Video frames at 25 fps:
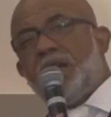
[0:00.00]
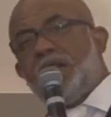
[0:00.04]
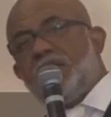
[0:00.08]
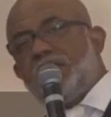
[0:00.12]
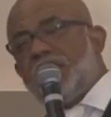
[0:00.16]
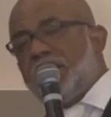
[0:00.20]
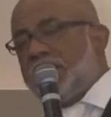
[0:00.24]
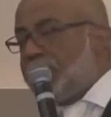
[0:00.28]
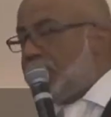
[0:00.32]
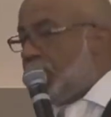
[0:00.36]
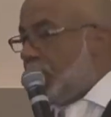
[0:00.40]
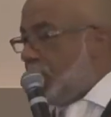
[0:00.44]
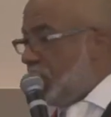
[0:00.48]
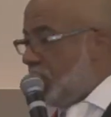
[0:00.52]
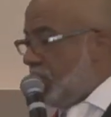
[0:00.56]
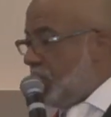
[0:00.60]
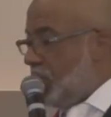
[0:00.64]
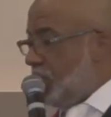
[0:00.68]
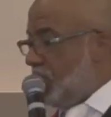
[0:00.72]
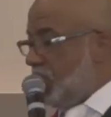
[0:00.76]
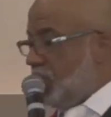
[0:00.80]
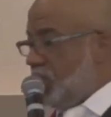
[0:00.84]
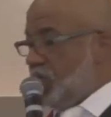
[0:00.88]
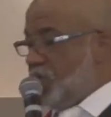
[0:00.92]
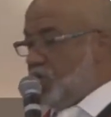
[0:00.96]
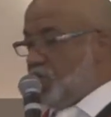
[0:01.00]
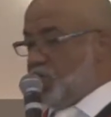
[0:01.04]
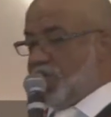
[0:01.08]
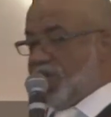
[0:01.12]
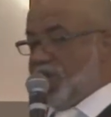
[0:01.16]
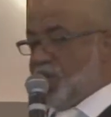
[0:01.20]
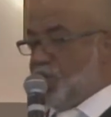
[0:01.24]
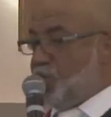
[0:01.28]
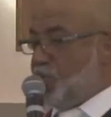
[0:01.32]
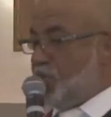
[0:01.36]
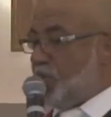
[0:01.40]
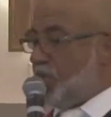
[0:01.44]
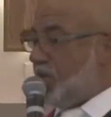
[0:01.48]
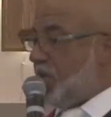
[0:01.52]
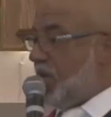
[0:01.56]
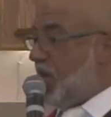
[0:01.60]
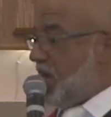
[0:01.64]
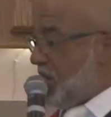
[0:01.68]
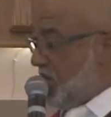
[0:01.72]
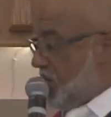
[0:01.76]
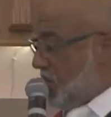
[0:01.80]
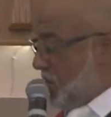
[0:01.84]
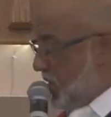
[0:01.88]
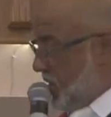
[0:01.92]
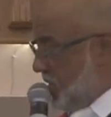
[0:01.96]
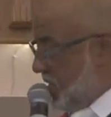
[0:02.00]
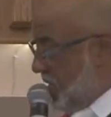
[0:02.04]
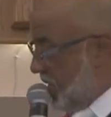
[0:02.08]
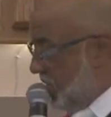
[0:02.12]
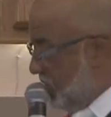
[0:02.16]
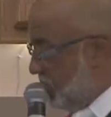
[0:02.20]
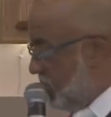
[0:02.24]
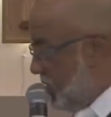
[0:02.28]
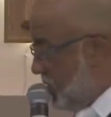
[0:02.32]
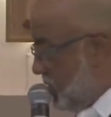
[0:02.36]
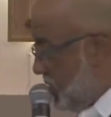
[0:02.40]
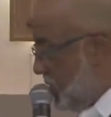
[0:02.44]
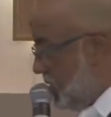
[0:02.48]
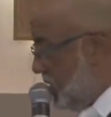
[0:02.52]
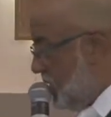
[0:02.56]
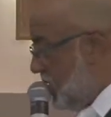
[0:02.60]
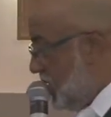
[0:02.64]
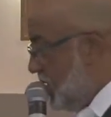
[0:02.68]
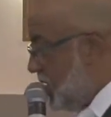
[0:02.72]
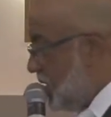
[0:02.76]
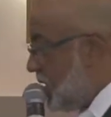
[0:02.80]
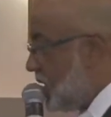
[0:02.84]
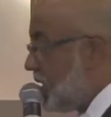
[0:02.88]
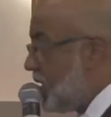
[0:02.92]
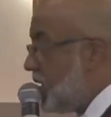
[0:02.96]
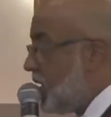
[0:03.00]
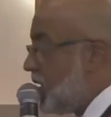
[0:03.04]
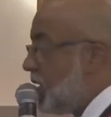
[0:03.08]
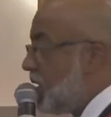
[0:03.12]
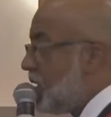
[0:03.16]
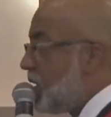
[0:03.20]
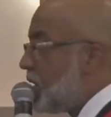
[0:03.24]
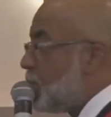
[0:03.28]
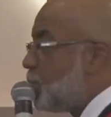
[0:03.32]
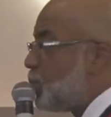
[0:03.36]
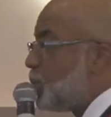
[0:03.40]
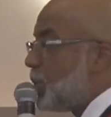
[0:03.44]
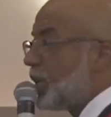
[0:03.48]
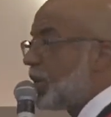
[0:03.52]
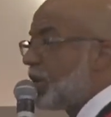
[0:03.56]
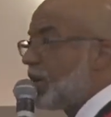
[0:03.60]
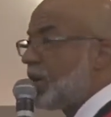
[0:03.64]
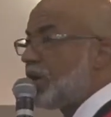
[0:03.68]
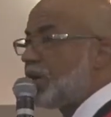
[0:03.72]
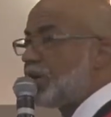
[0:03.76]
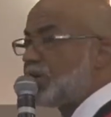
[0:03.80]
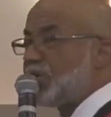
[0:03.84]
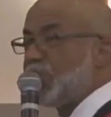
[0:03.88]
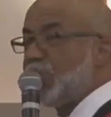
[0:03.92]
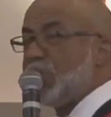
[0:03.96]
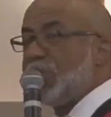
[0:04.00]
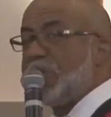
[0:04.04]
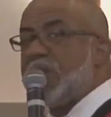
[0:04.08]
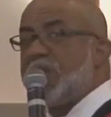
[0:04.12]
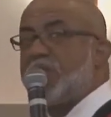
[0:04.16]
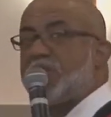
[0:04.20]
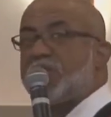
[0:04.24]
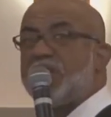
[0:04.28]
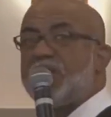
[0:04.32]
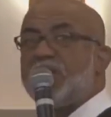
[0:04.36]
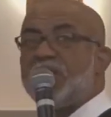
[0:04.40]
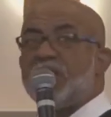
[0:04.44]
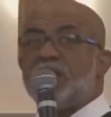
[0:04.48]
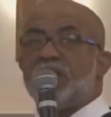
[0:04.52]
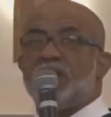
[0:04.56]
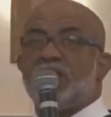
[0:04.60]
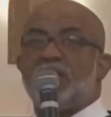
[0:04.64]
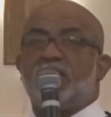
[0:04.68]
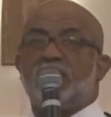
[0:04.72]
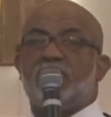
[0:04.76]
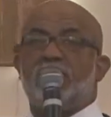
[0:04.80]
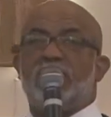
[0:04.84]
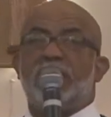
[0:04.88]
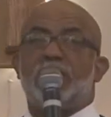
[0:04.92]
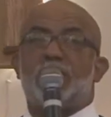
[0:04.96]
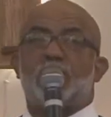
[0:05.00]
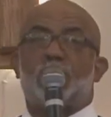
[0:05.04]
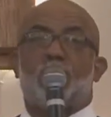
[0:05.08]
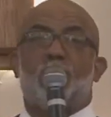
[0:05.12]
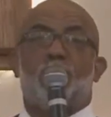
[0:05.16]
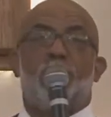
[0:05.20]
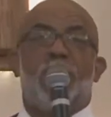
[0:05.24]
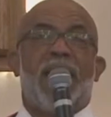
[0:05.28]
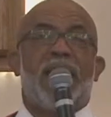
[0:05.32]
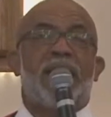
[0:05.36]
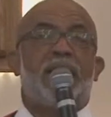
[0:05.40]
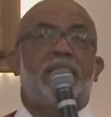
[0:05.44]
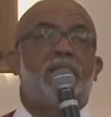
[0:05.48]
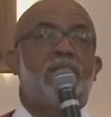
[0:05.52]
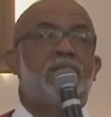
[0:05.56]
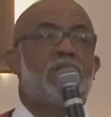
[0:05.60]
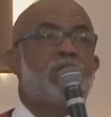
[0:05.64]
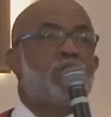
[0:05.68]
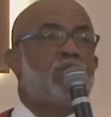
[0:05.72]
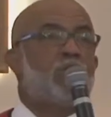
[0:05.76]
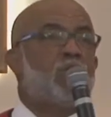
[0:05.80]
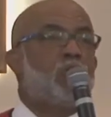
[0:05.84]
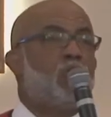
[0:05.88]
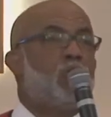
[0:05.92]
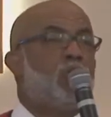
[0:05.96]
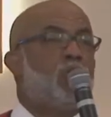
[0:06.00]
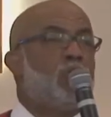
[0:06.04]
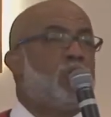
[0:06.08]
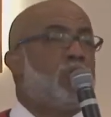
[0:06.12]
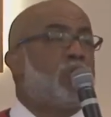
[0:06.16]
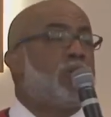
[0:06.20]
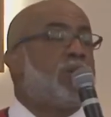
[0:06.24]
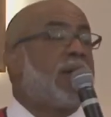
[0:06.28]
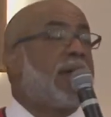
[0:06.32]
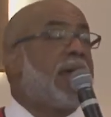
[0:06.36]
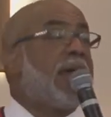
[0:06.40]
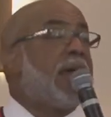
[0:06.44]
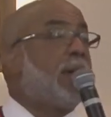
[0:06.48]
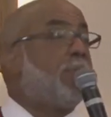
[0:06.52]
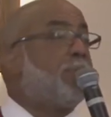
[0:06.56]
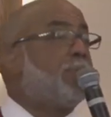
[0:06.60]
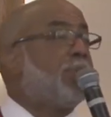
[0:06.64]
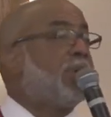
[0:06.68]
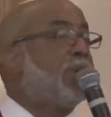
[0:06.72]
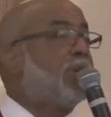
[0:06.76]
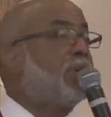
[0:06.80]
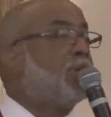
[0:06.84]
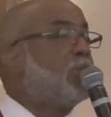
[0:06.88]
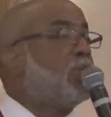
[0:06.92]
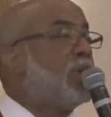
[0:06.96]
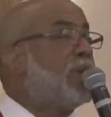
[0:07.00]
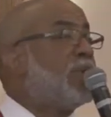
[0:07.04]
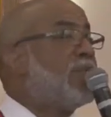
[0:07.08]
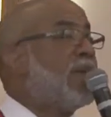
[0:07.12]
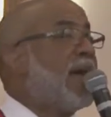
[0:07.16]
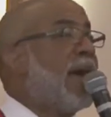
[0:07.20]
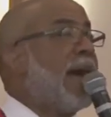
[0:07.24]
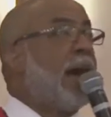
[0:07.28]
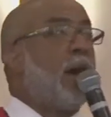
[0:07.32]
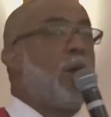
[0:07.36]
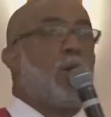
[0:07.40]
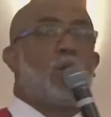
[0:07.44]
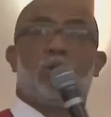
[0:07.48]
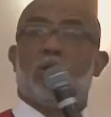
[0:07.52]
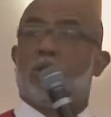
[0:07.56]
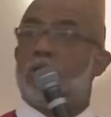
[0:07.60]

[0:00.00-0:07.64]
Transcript: de- no, no, no, you can't put that on the devil because nothing of this magnitude could happen without